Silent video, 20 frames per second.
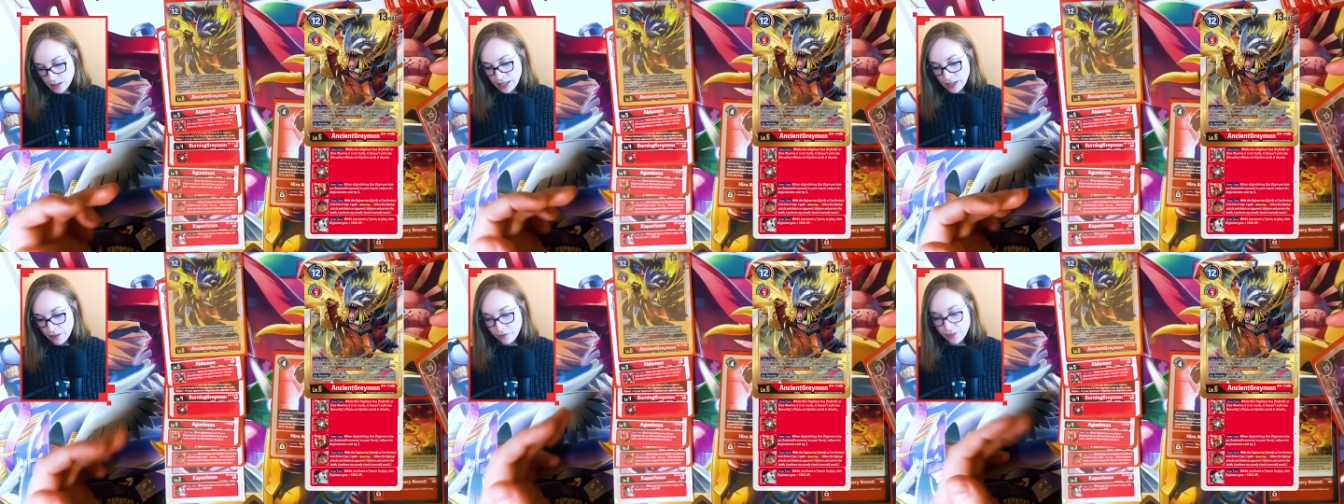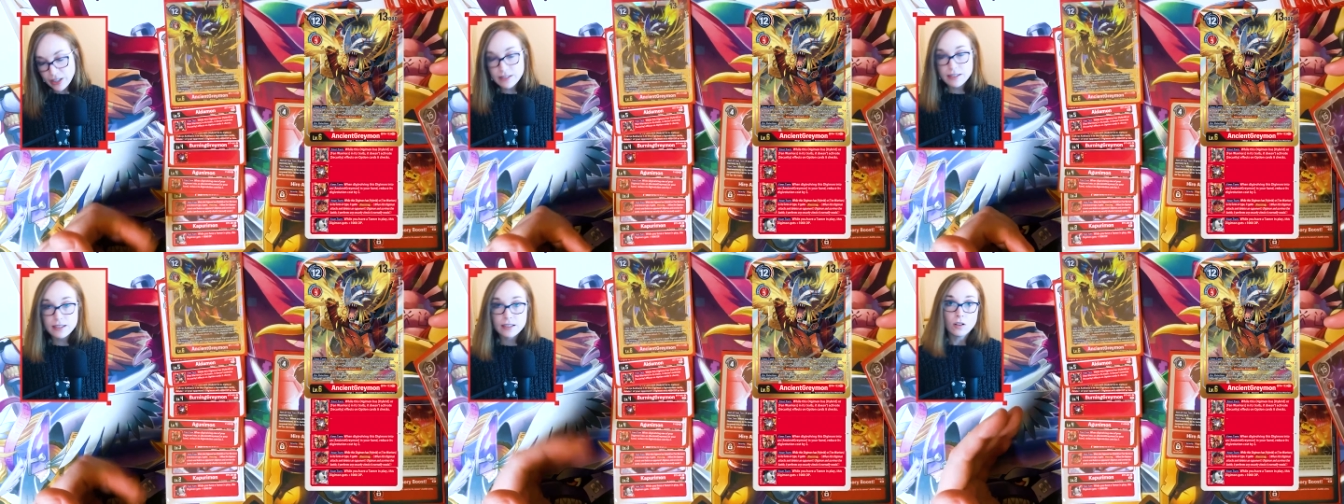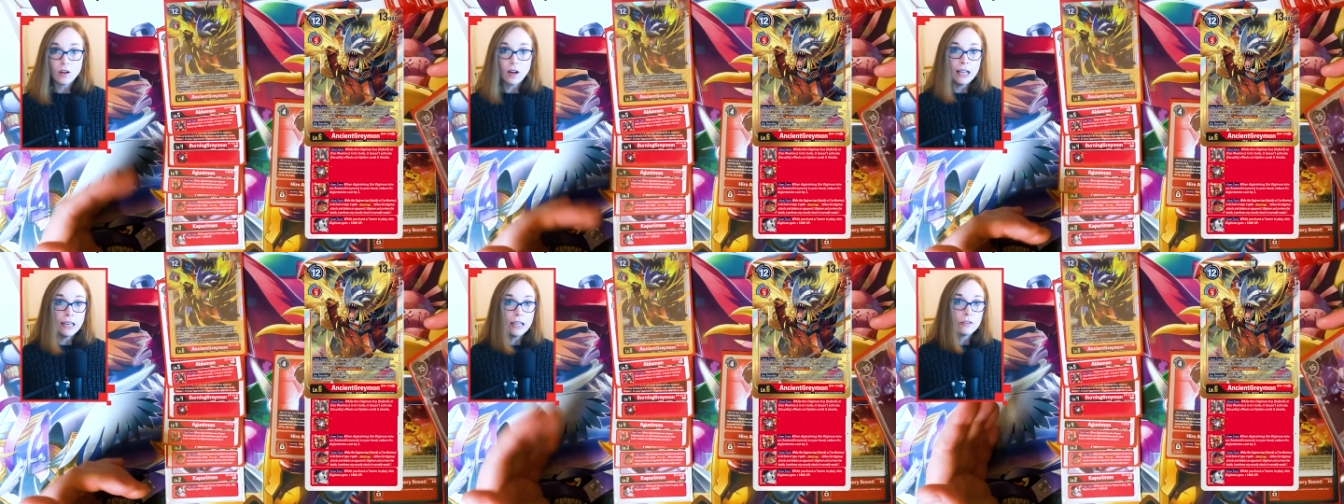if it's
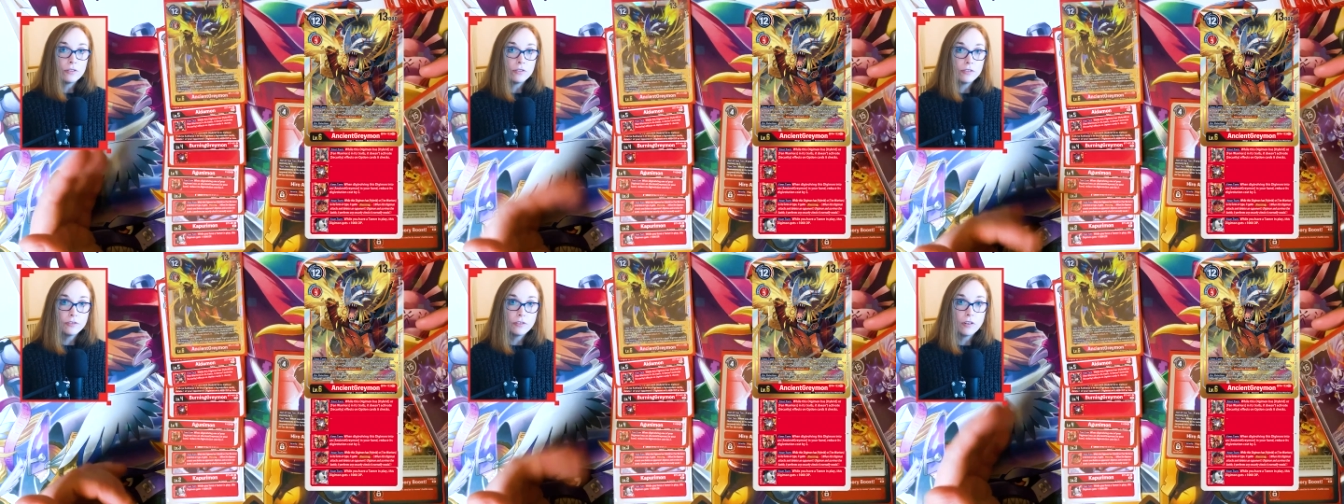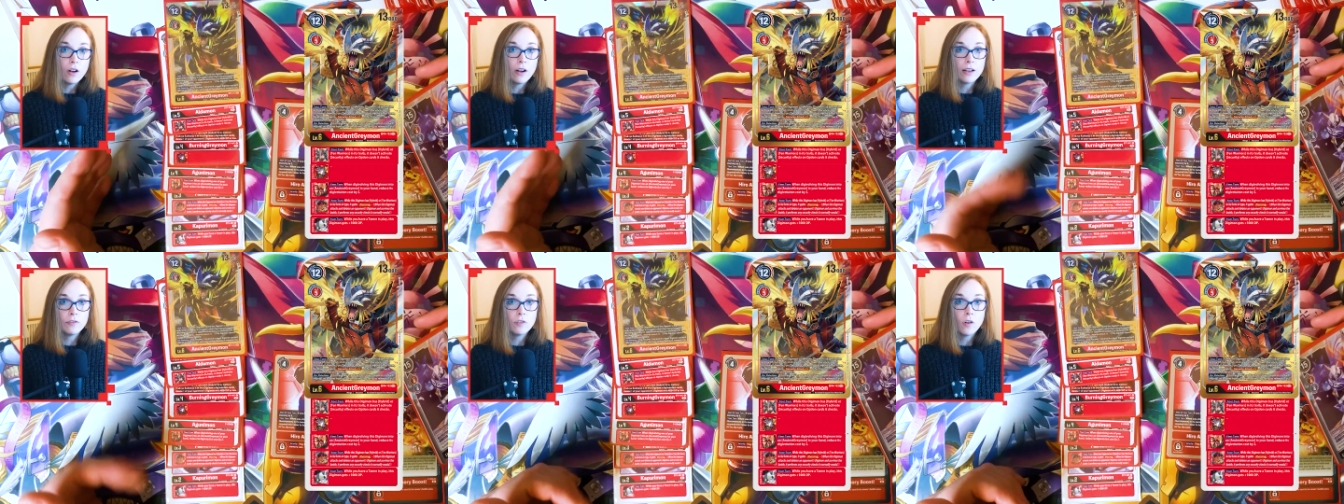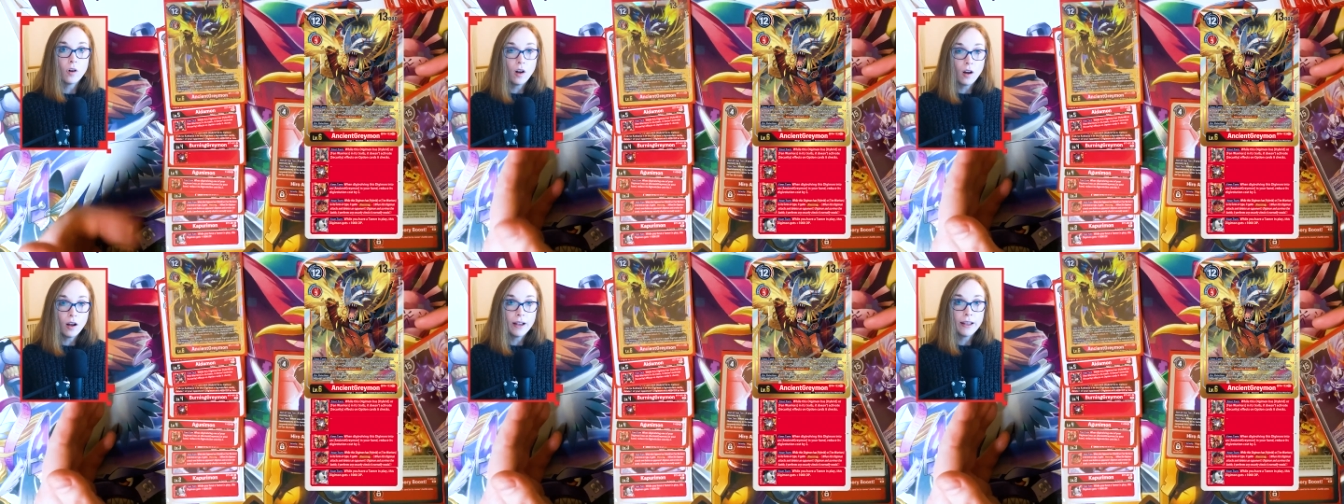a level 5
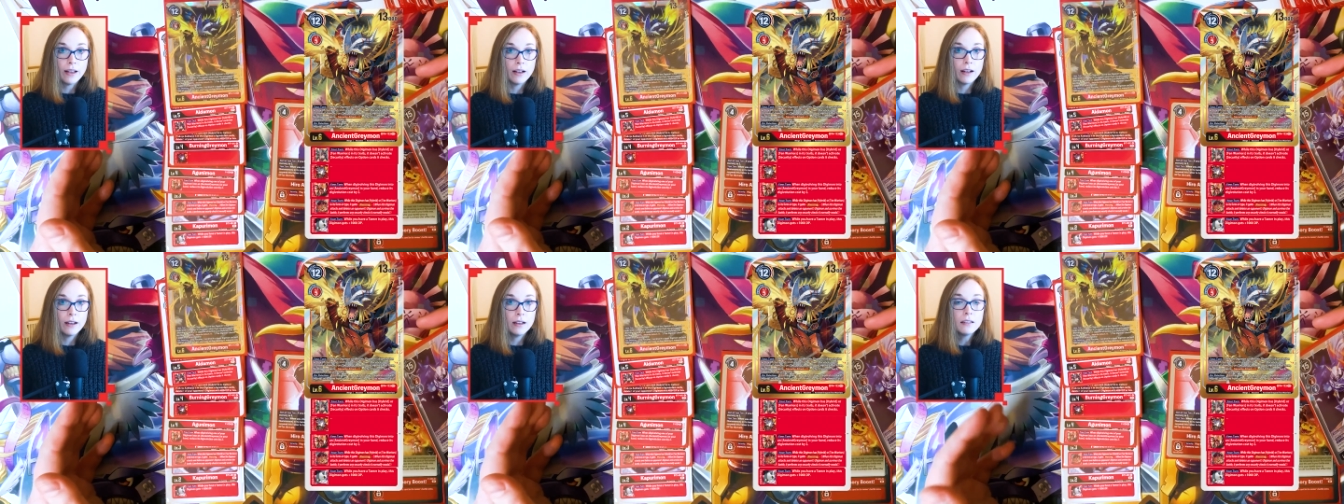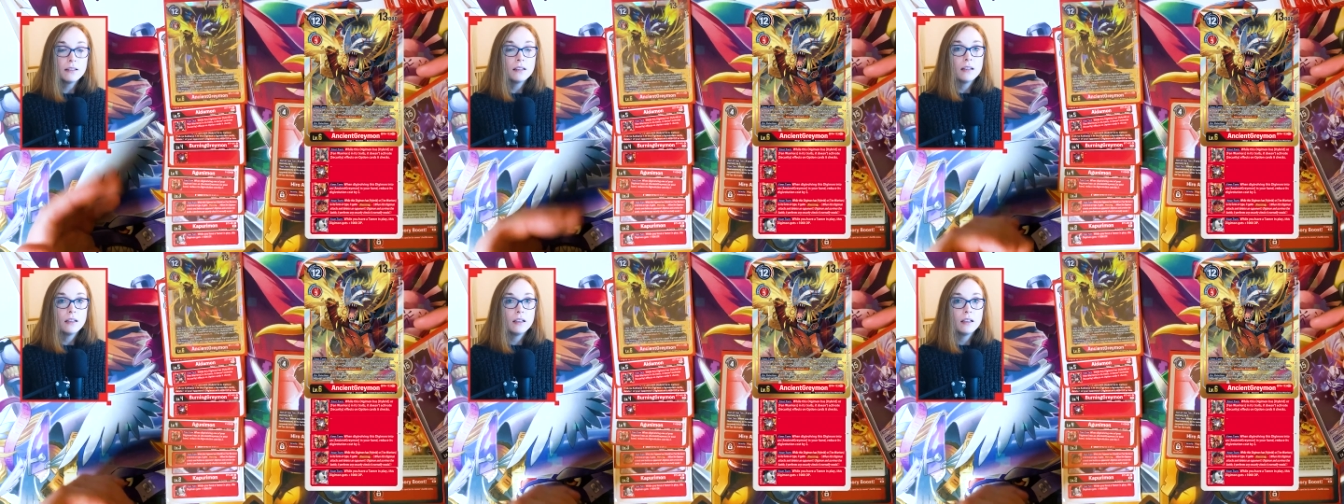or higher,